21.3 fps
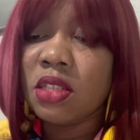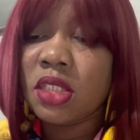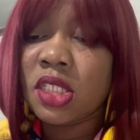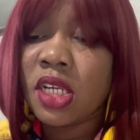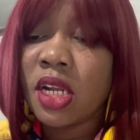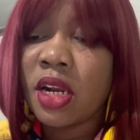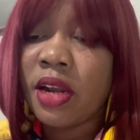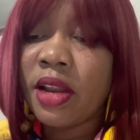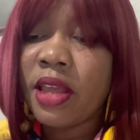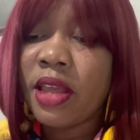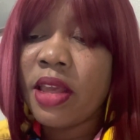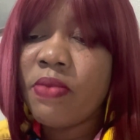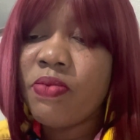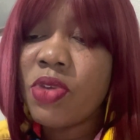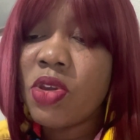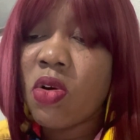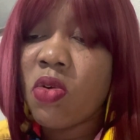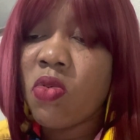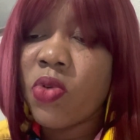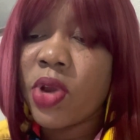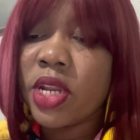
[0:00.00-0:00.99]
To claim
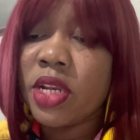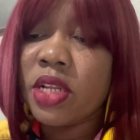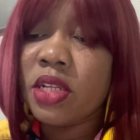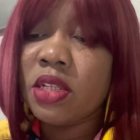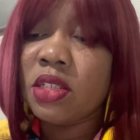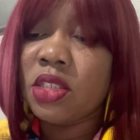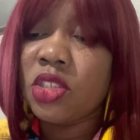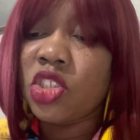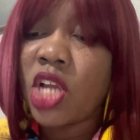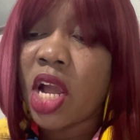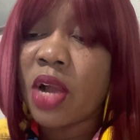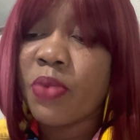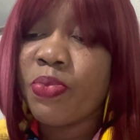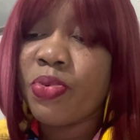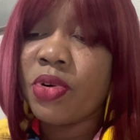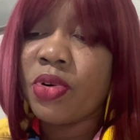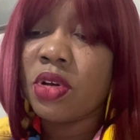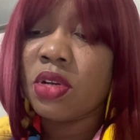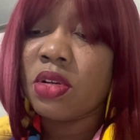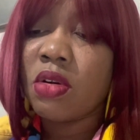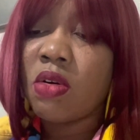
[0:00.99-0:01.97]
your winning
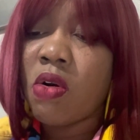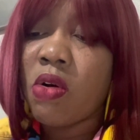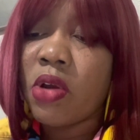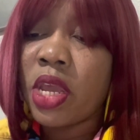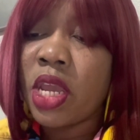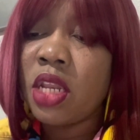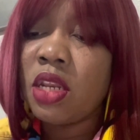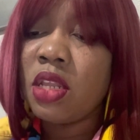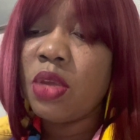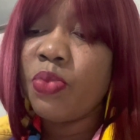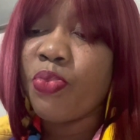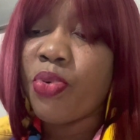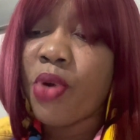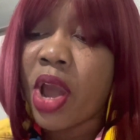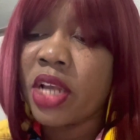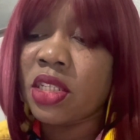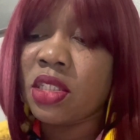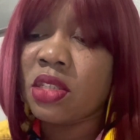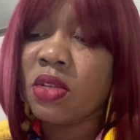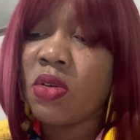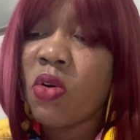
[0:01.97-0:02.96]
jackpot or any
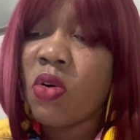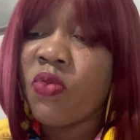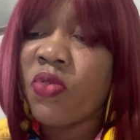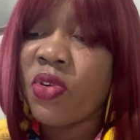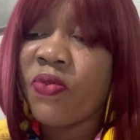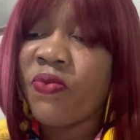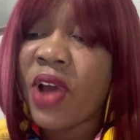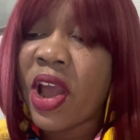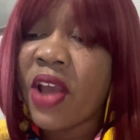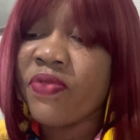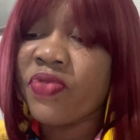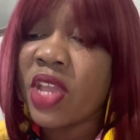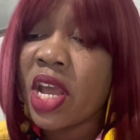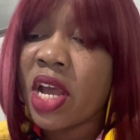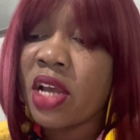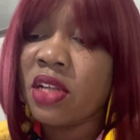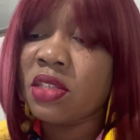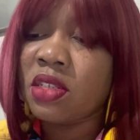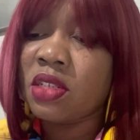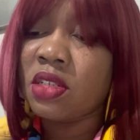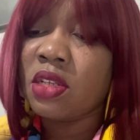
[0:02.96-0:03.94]
prize over
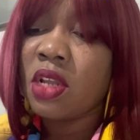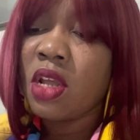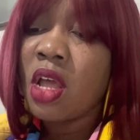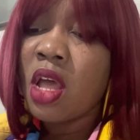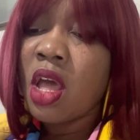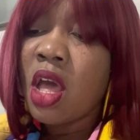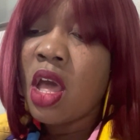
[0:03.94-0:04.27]
$5,000,